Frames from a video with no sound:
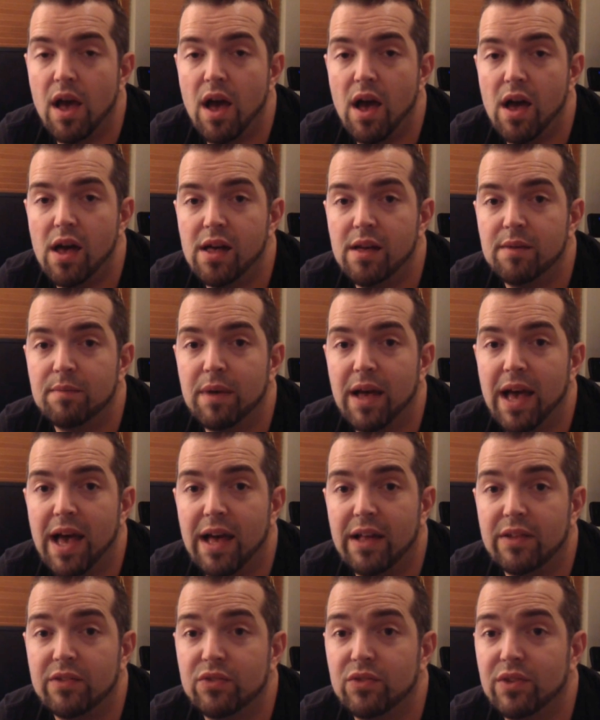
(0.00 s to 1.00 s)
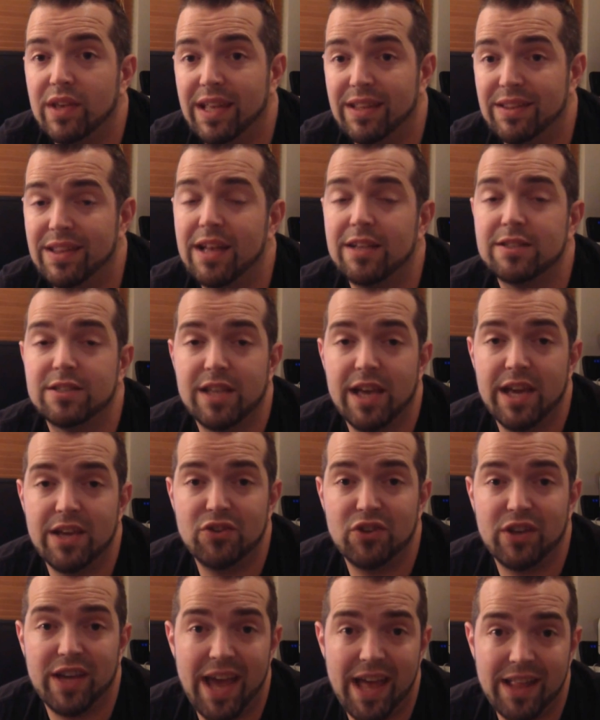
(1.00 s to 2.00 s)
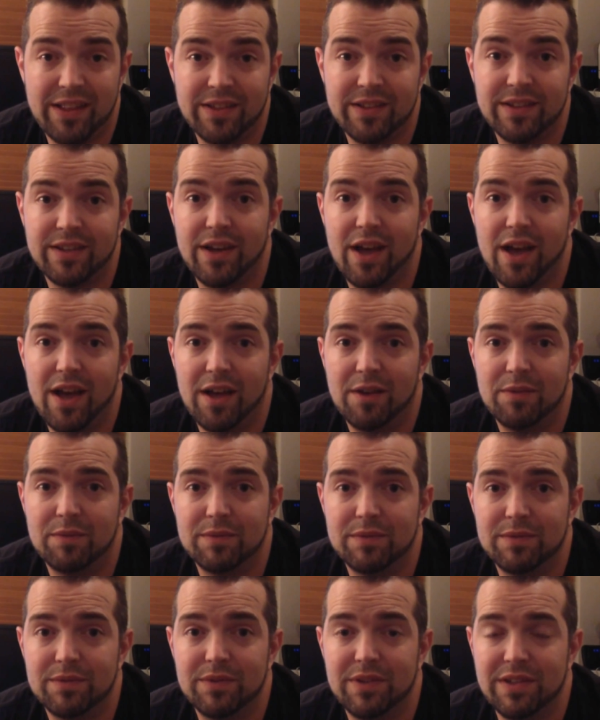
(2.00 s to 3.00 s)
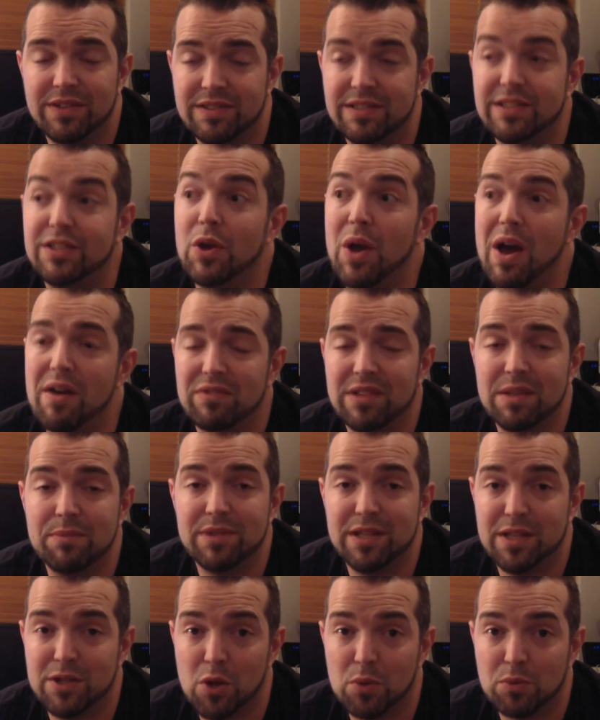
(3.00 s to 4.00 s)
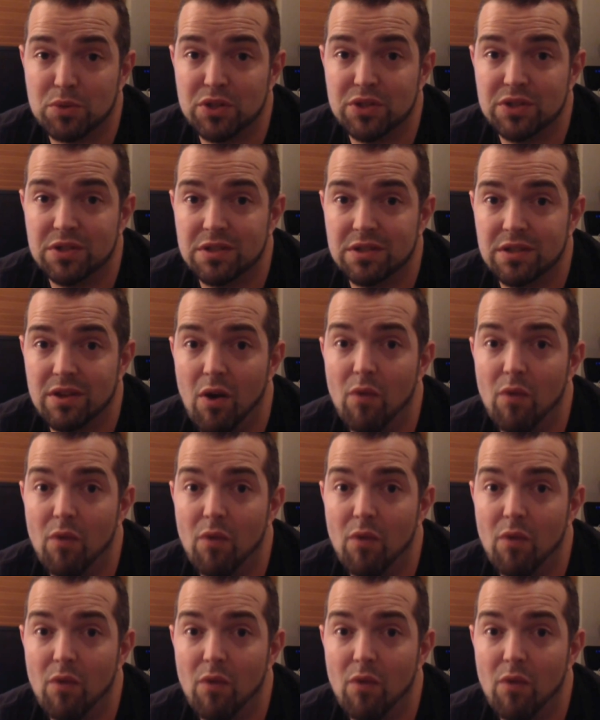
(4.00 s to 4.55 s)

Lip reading: and in that stage again you have limited options.